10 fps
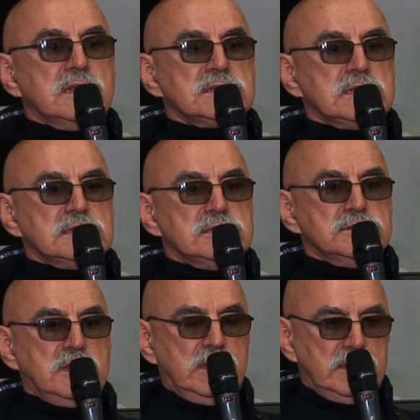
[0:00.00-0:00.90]

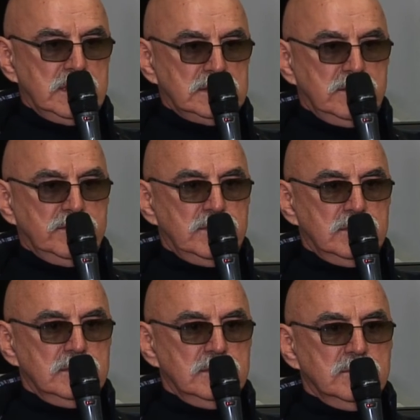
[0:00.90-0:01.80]
finally
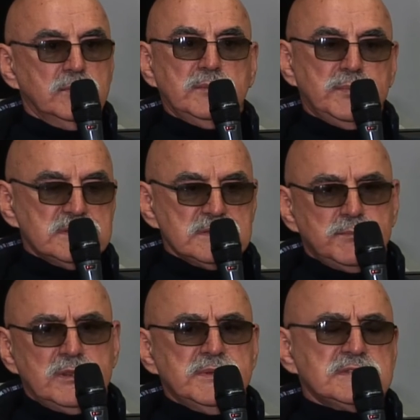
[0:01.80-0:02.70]
um,
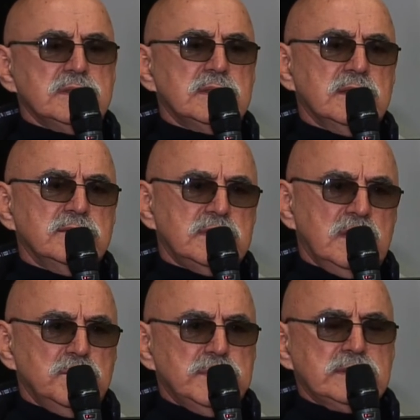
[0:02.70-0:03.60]

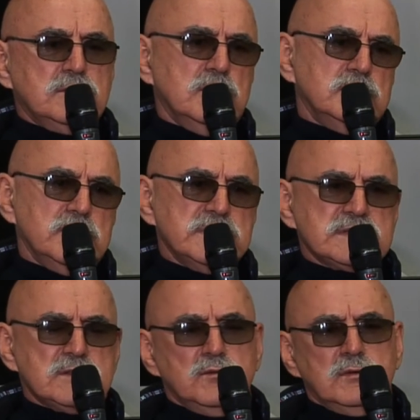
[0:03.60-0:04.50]
offices uh,
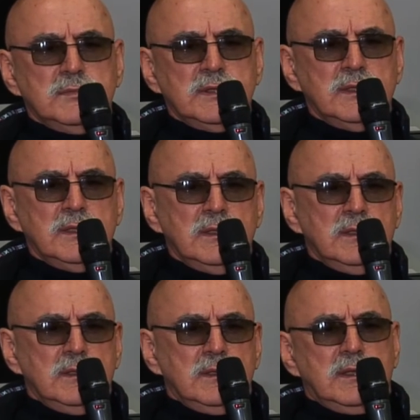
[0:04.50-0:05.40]
uh, just
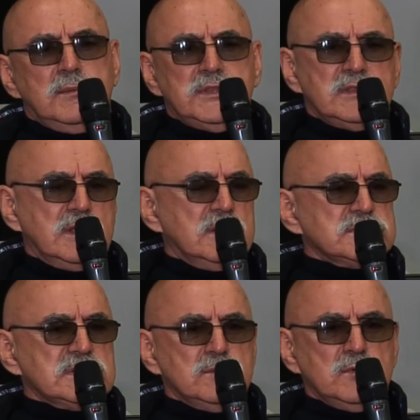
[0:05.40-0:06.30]
were uh,
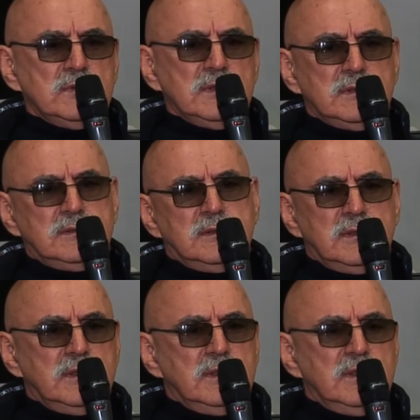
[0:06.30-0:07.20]
organized uh, on the